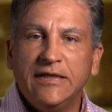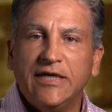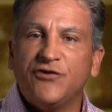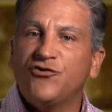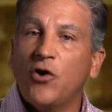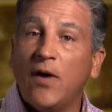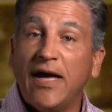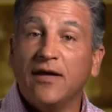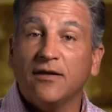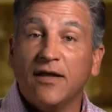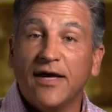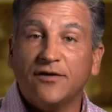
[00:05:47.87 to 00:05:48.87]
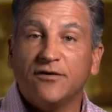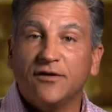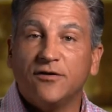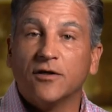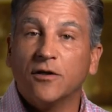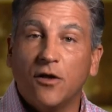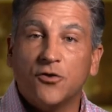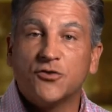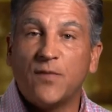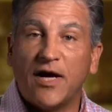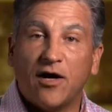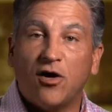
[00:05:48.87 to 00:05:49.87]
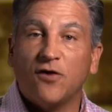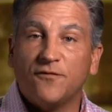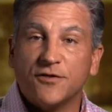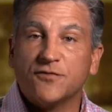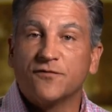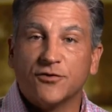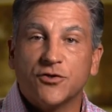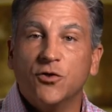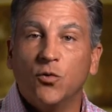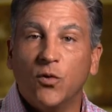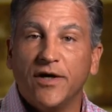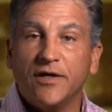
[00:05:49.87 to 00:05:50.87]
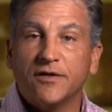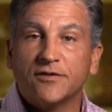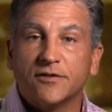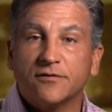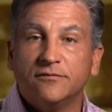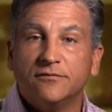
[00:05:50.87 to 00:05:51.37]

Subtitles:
And so I elected to close my office for 2 weeks.